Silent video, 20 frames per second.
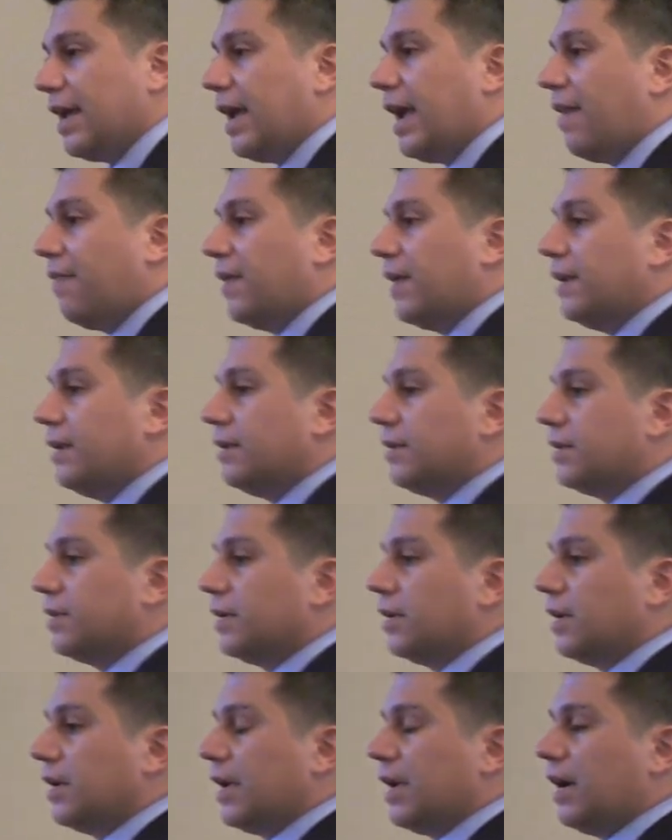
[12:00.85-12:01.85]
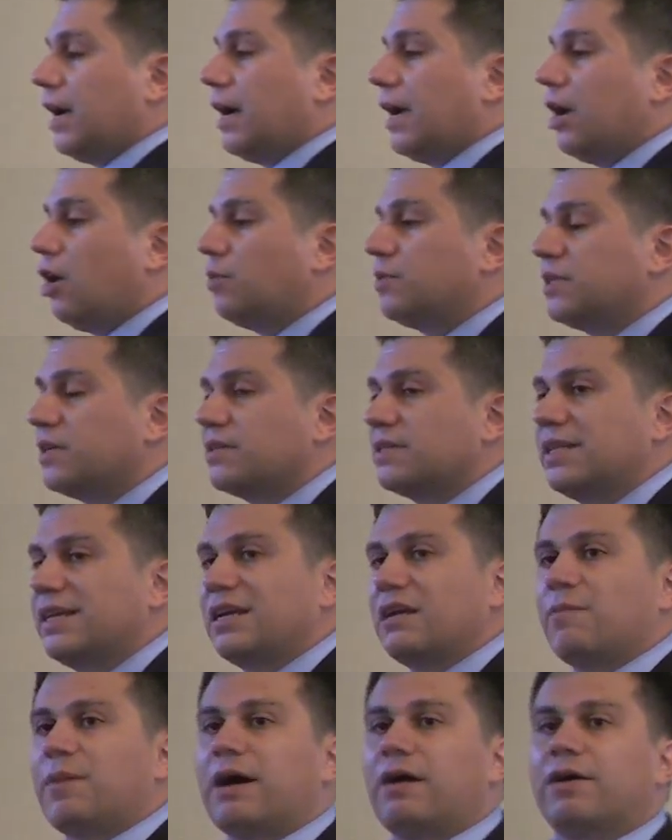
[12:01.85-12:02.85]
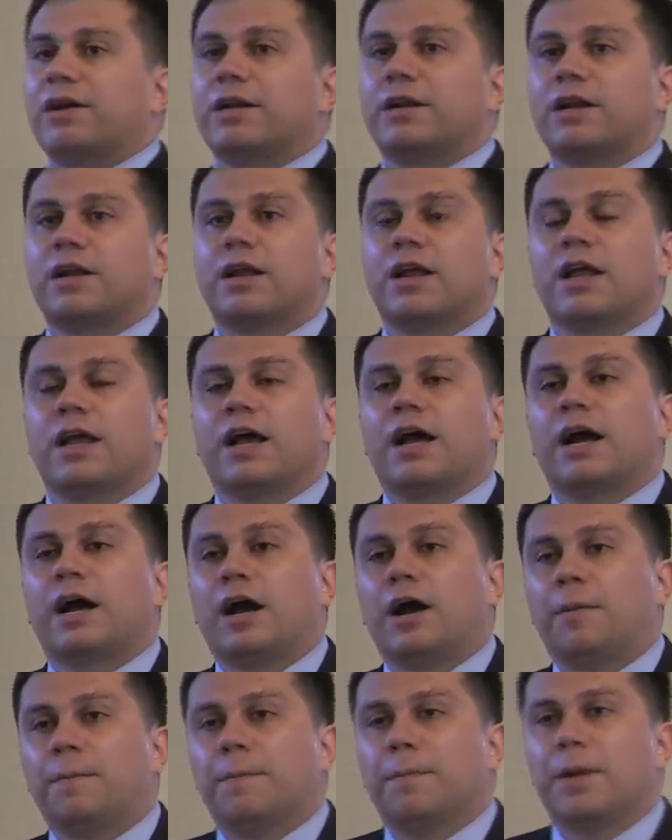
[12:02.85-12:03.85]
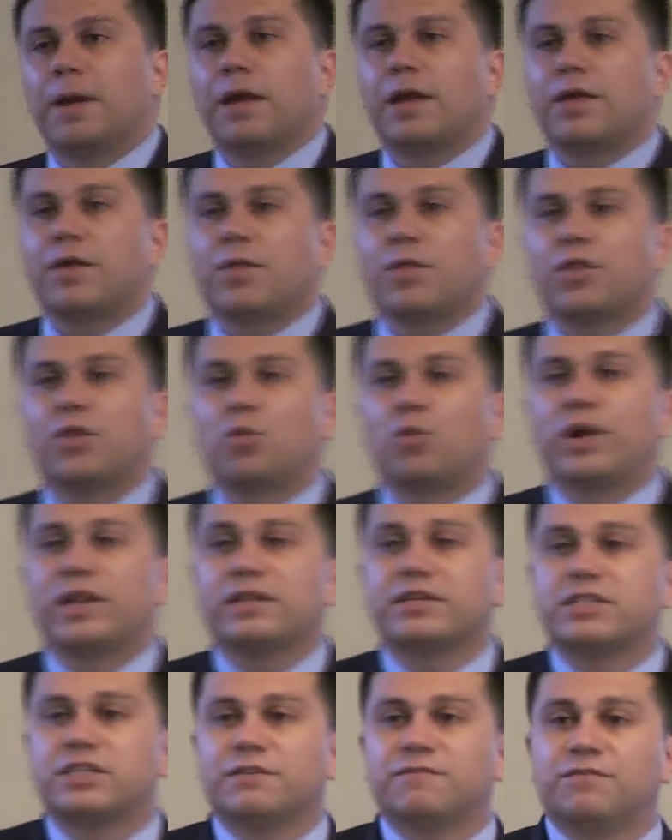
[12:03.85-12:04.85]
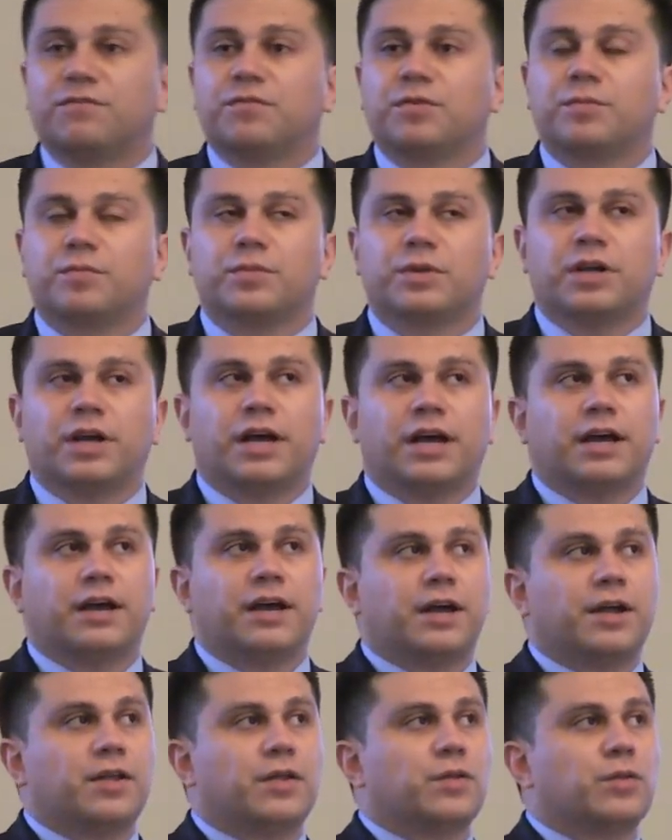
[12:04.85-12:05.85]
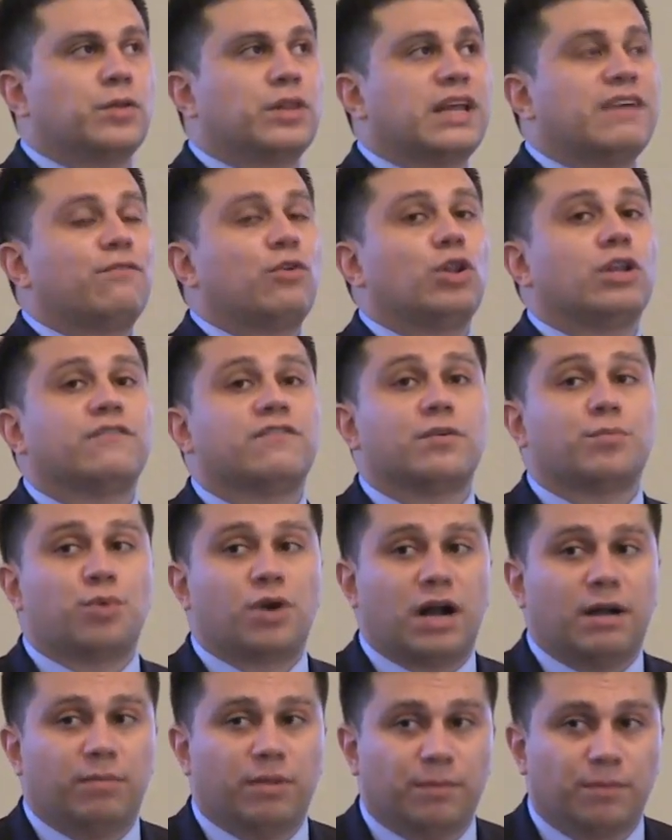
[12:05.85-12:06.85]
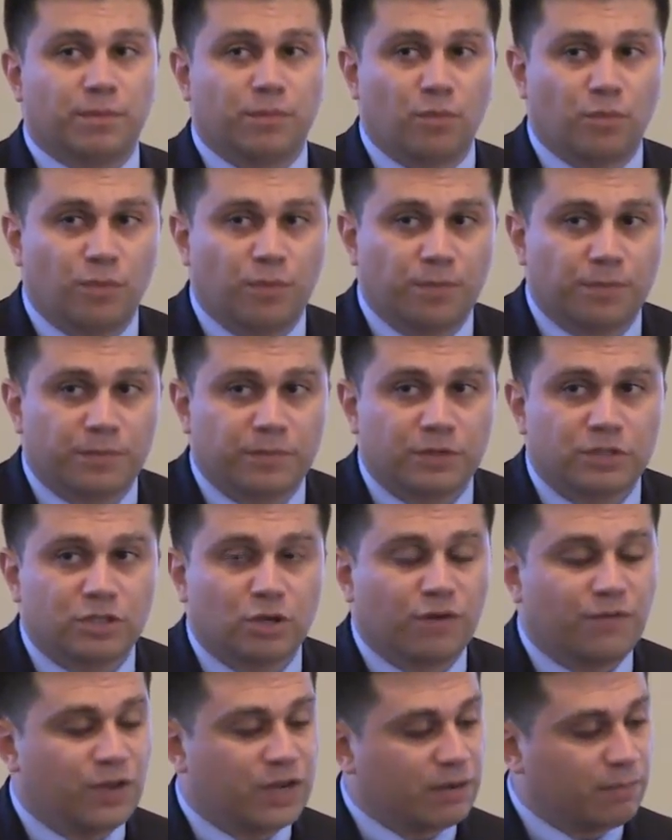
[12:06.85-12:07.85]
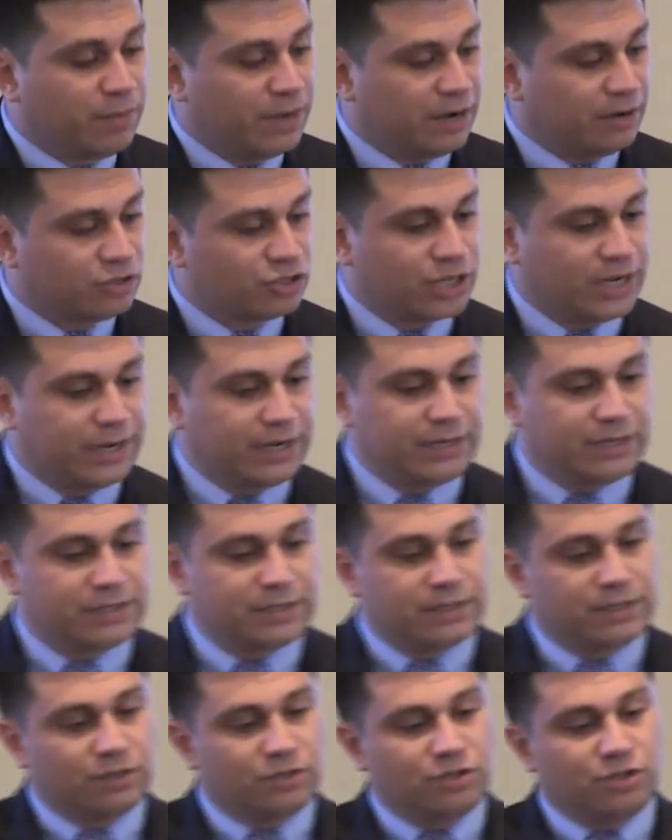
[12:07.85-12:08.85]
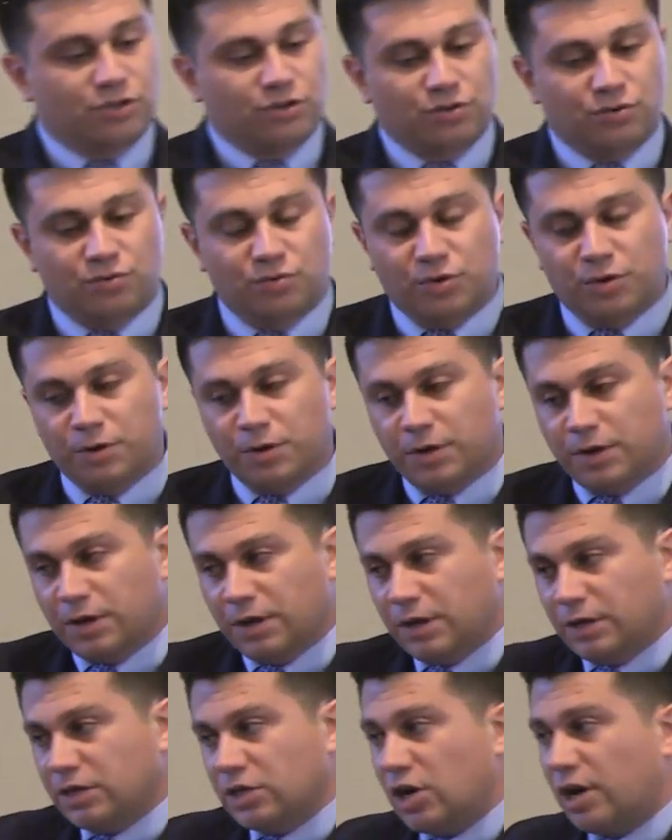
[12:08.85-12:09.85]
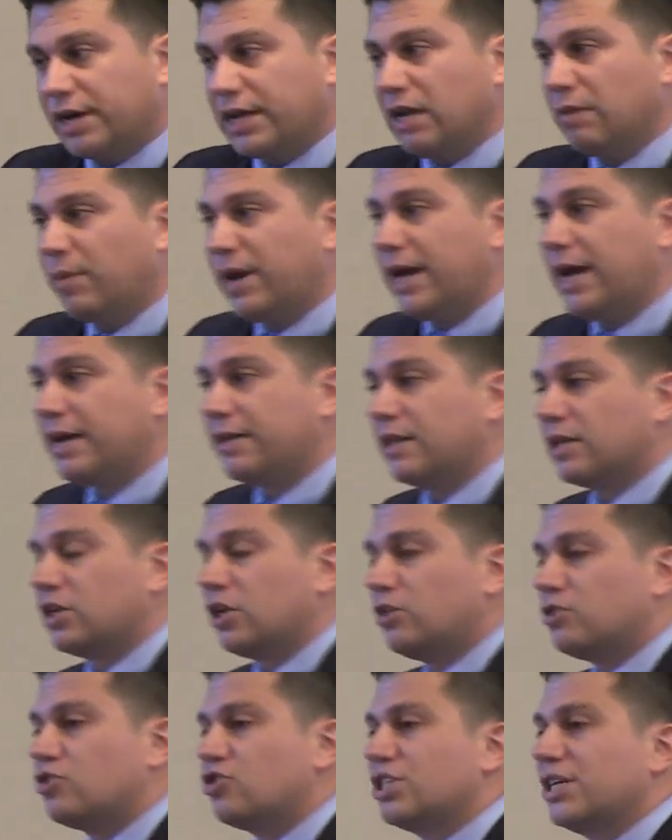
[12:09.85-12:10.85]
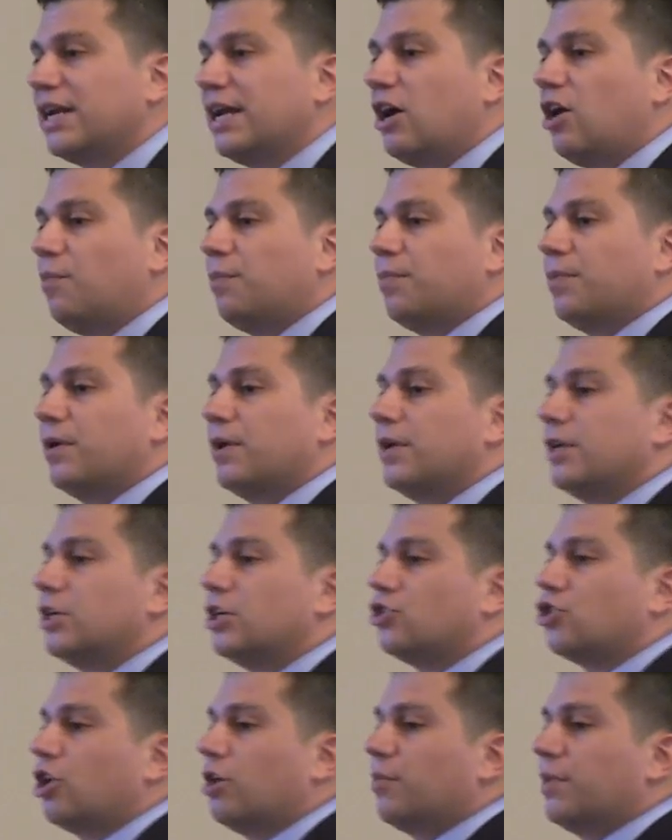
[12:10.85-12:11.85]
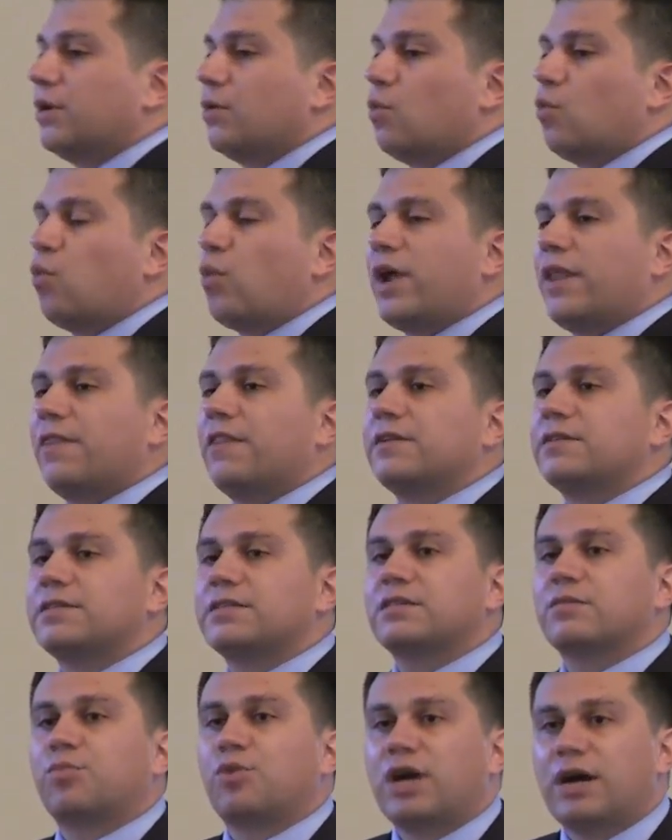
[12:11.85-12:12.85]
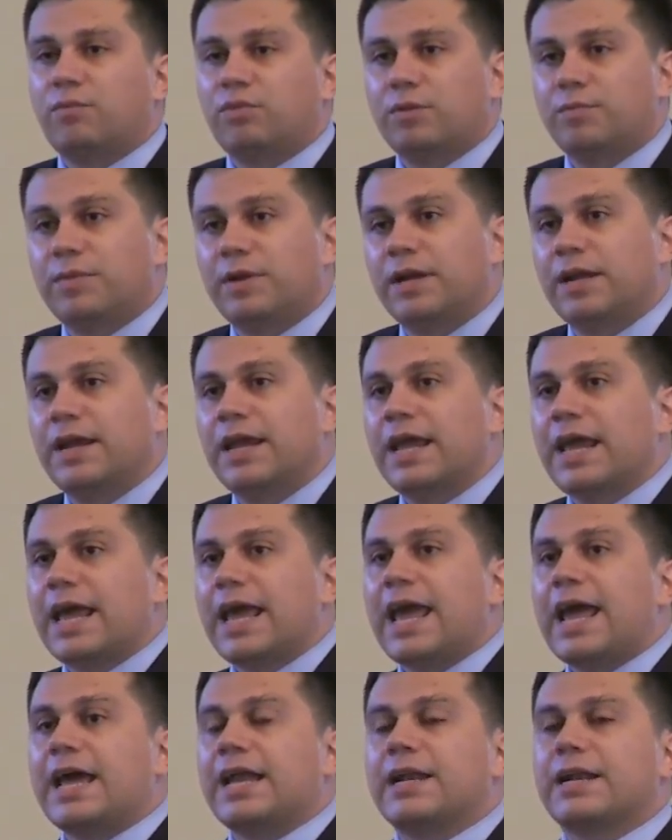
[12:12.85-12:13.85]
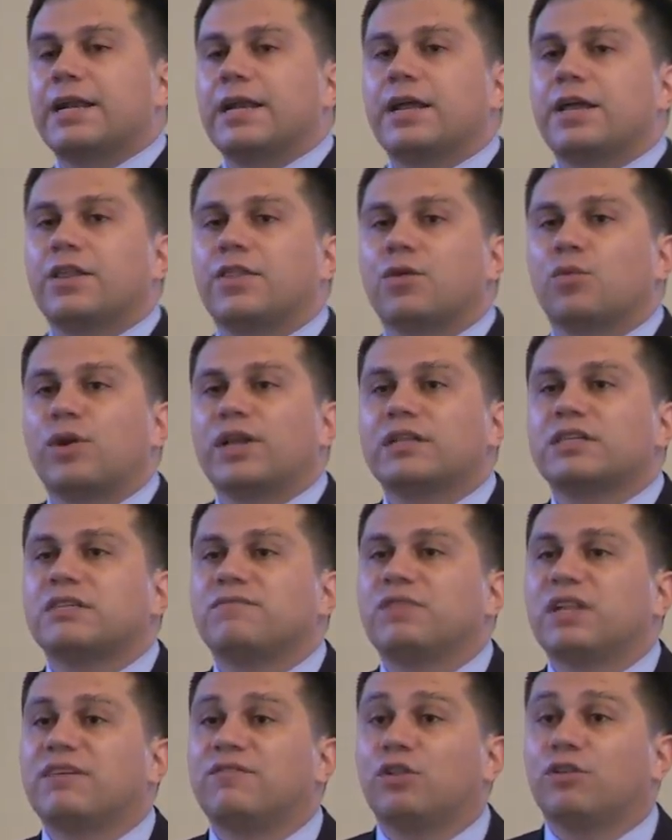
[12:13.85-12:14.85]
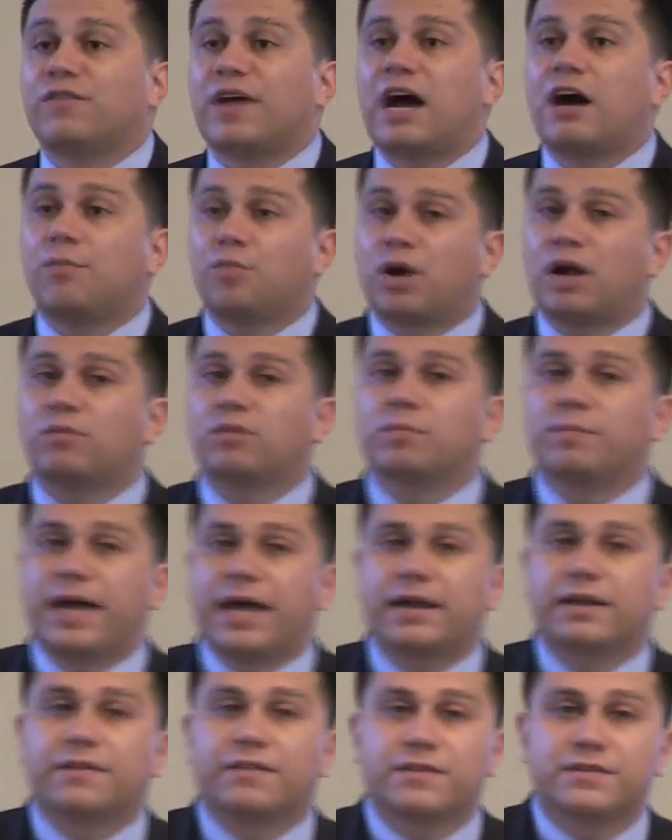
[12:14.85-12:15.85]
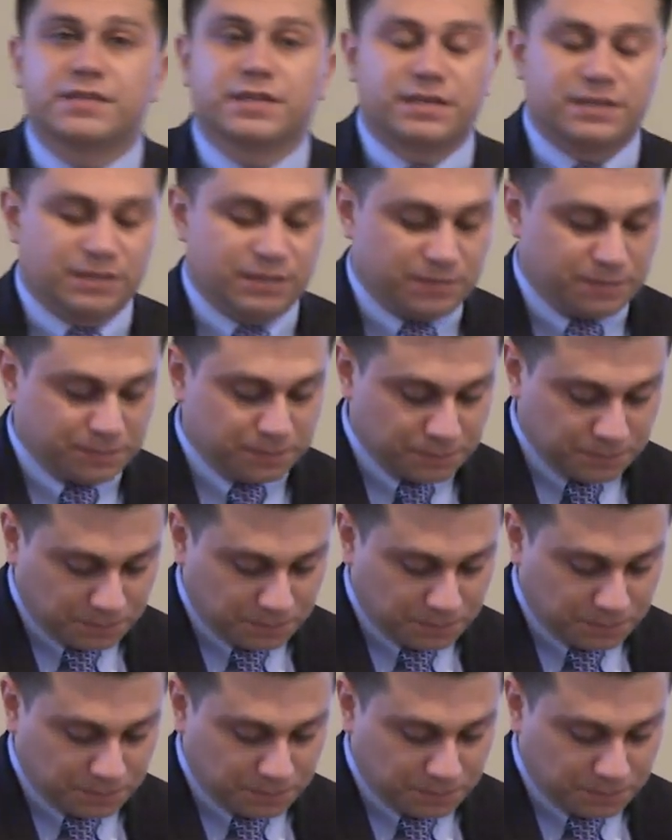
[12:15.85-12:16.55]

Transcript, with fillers: and that it uh, helps us think about um, the relative uh, level of a problem. So if we compare shyness to talking back, that culture is going to help determine when this is a problem and the relative level of how problematic this is.